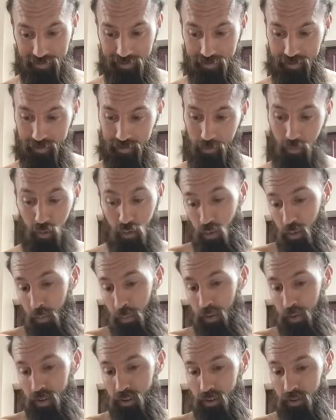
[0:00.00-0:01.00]
personal,
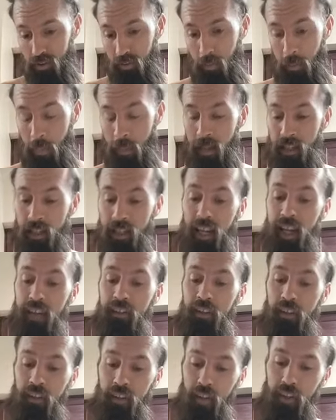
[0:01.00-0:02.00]
personal, and
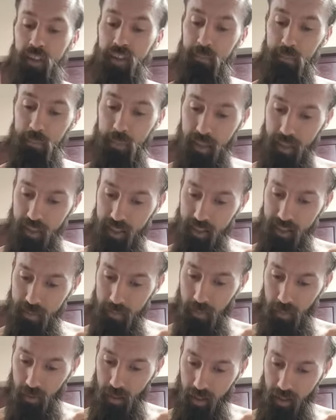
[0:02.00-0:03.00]
then there's biz
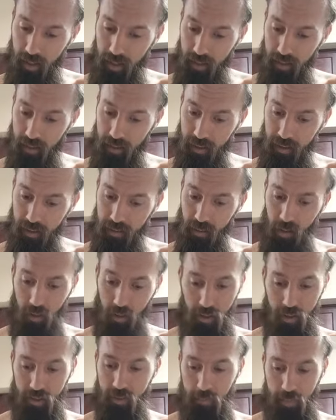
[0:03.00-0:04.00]
brand, or
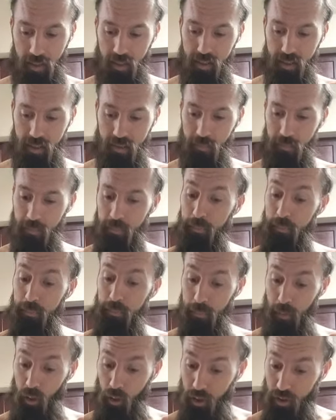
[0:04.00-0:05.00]
there's biz
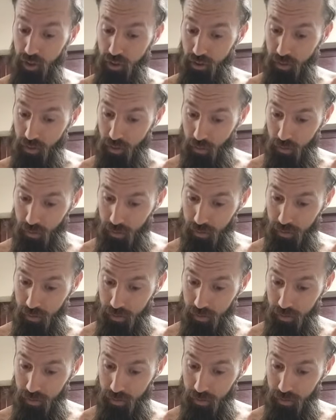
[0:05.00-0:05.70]
personal